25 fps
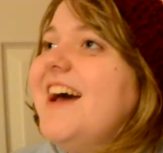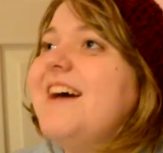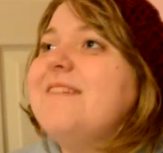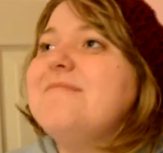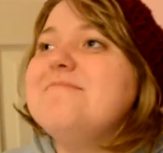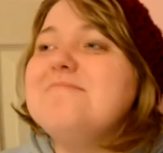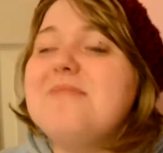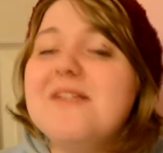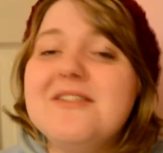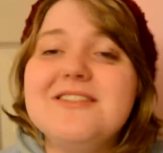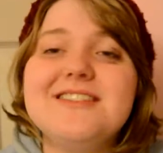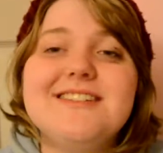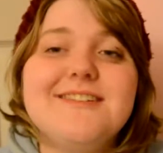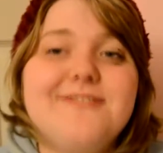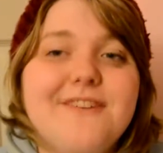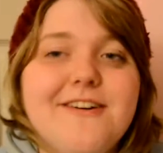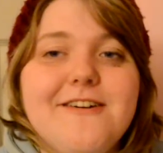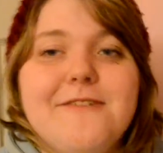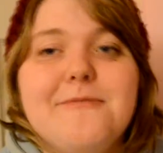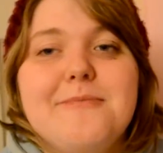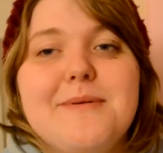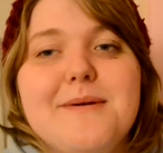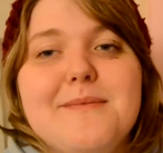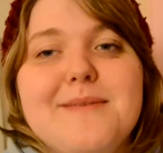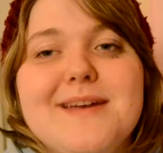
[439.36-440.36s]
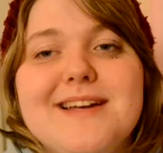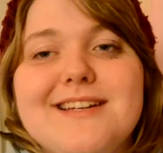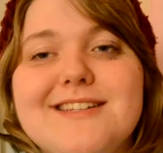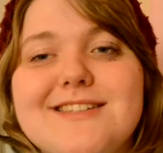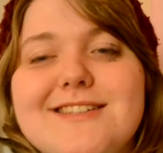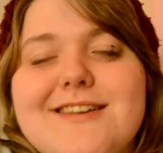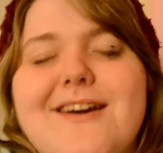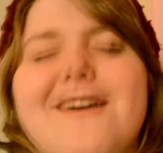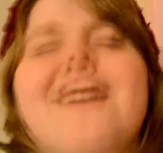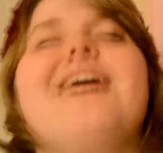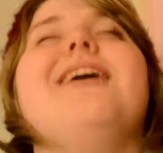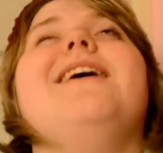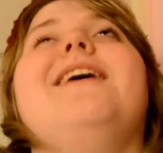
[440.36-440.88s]
most of it will be me
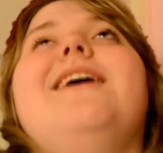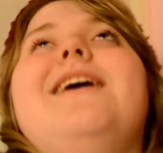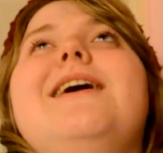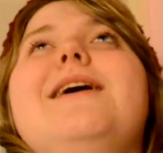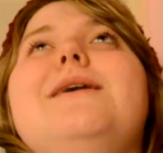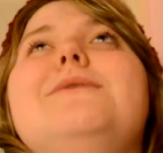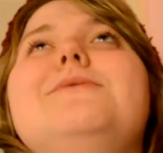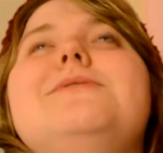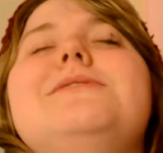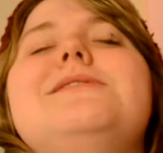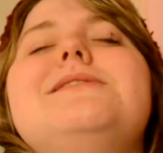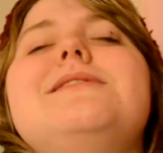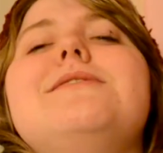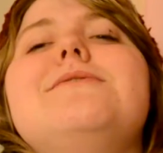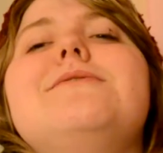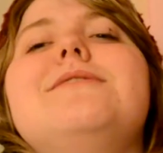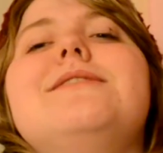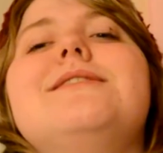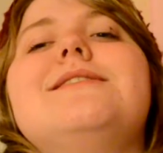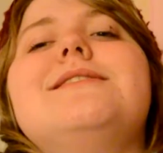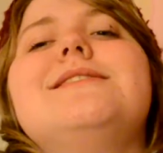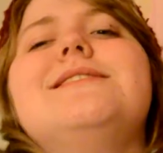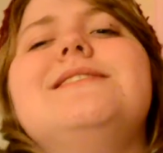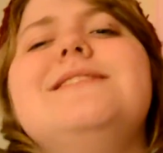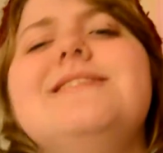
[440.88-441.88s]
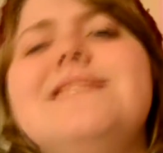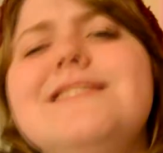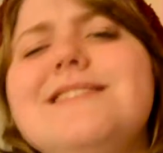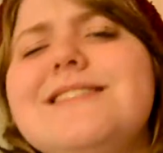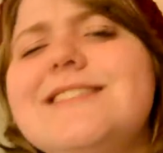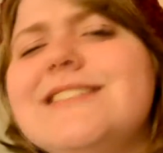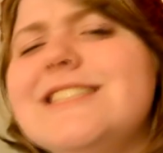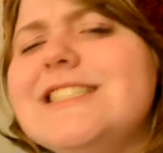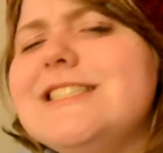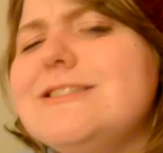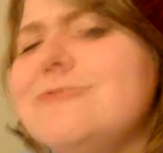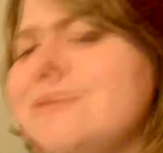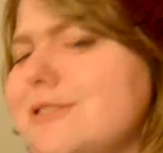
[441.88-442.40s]
just going, oh, it was so good,
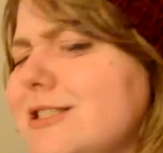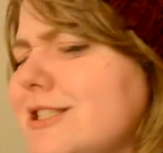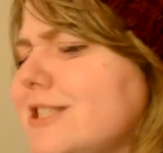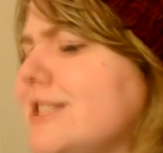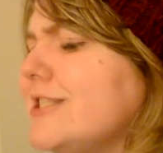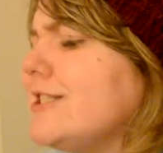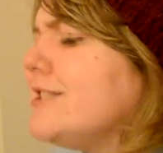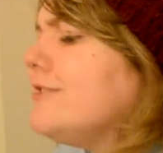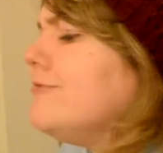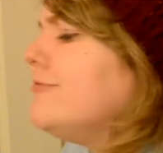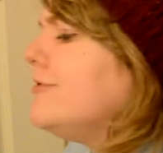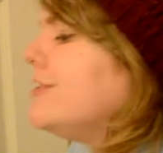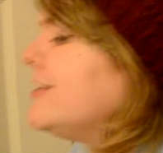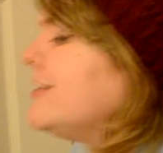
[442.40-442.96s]
it was so